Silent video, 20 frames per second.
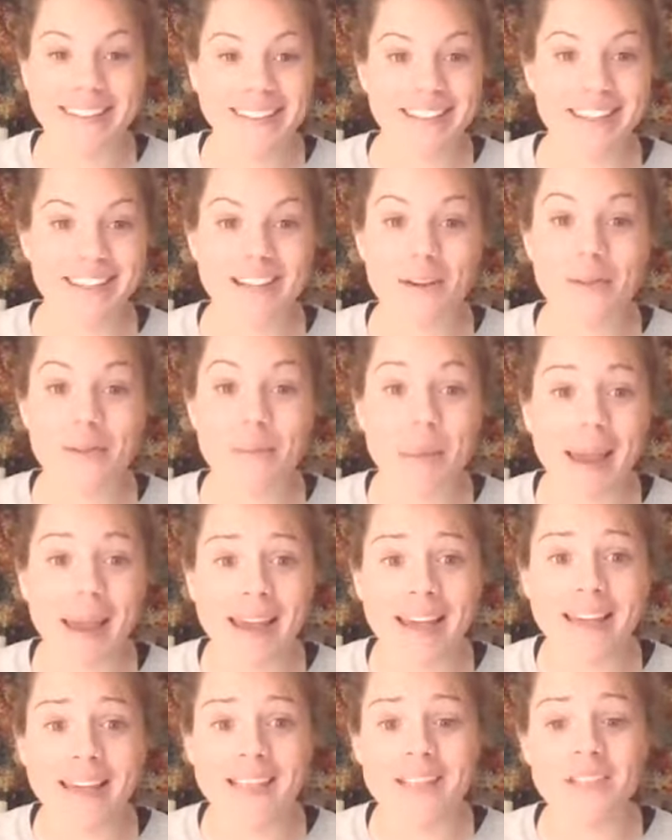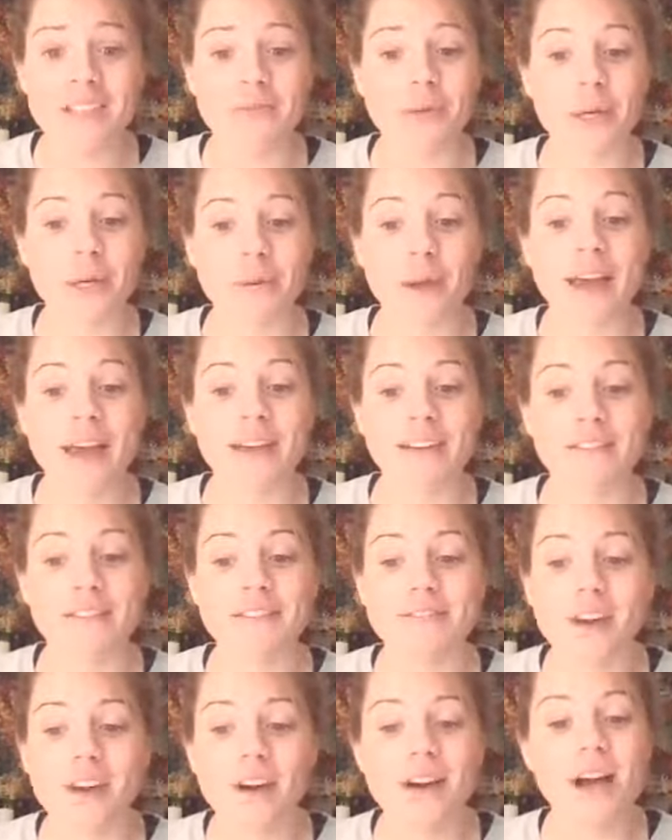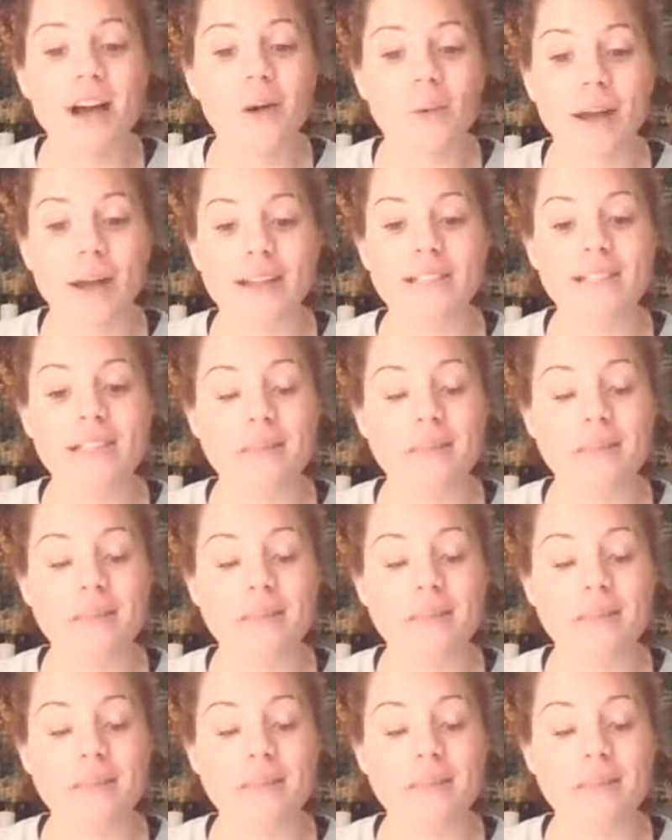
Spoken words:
The pain of regret far outweighs